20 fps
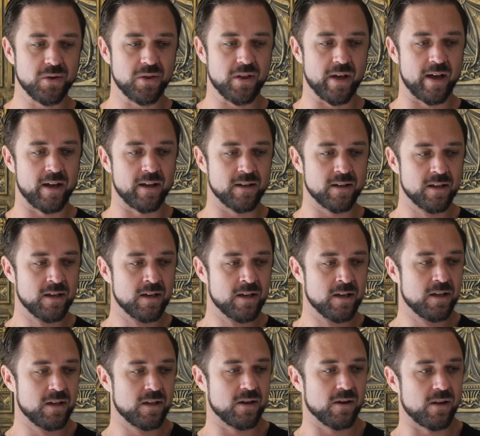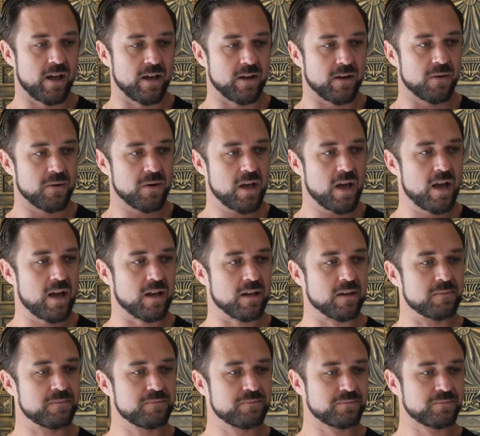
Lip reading: that, you're like, okay,